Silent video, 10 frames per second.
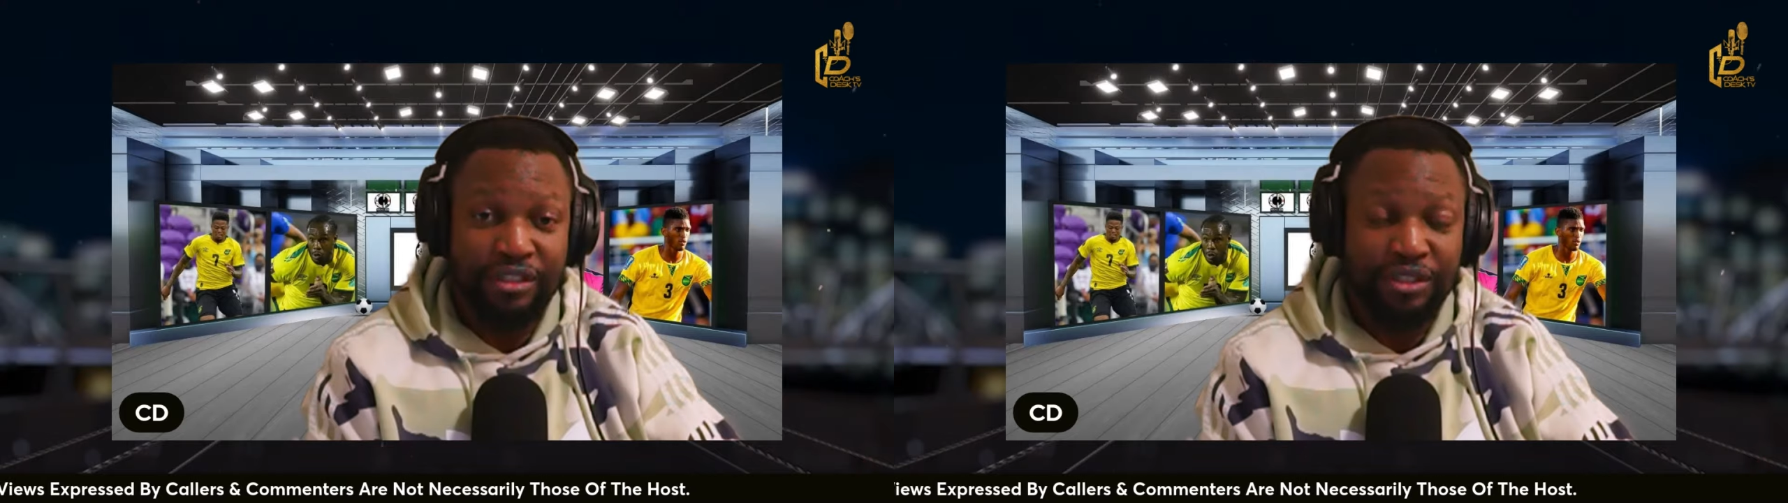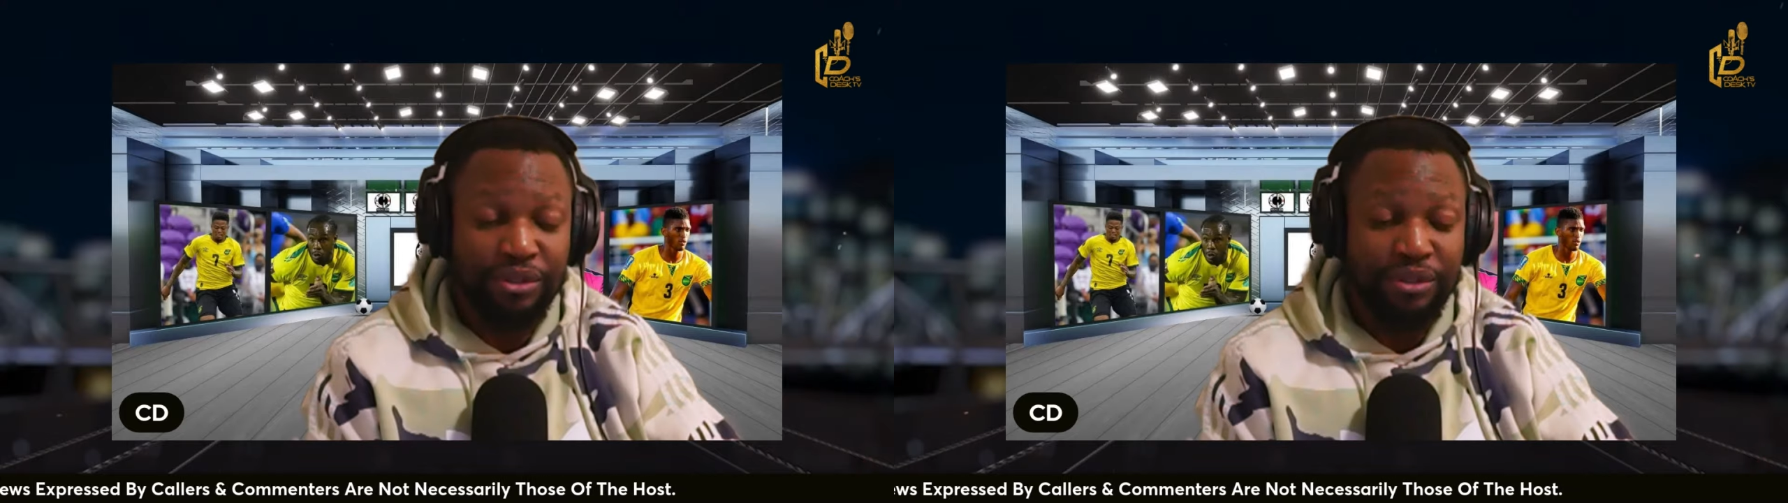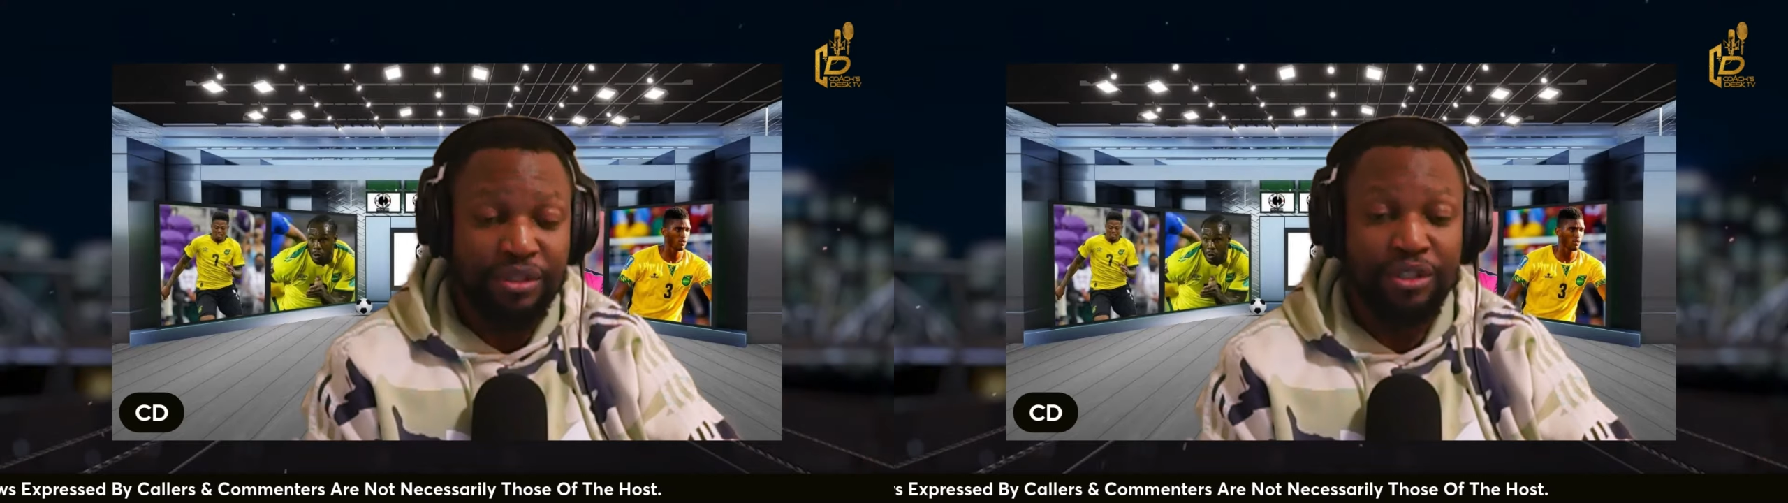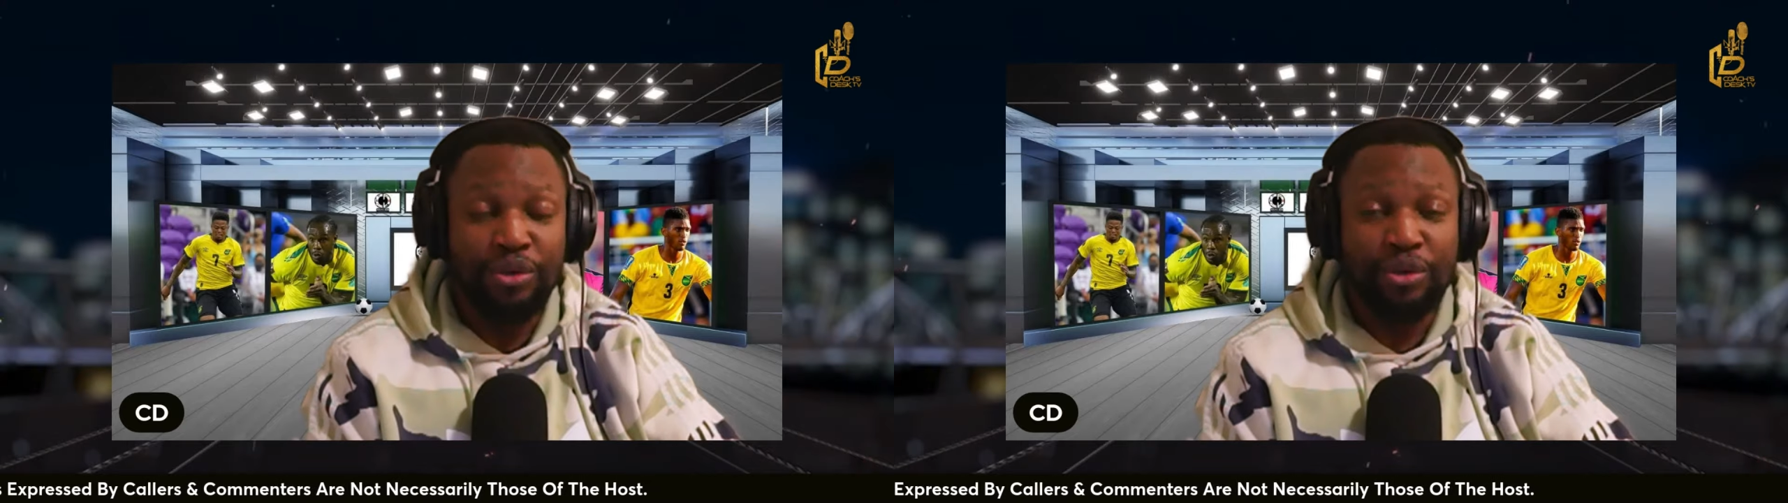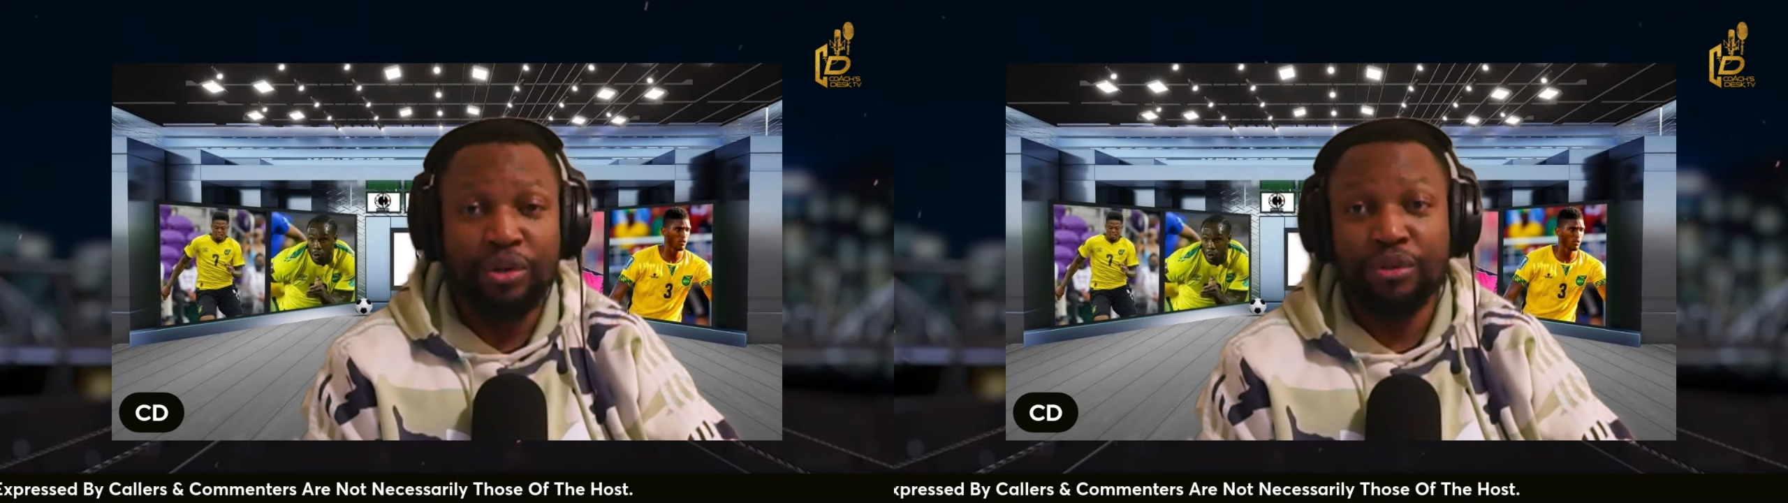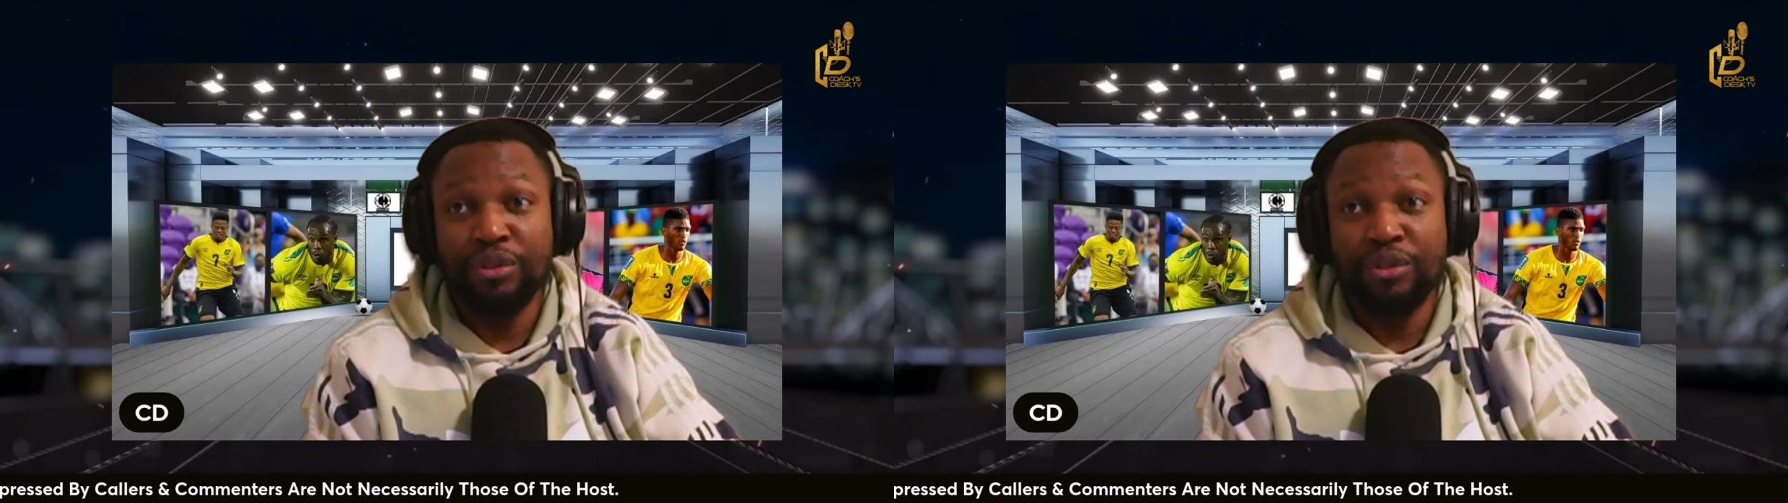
So look out,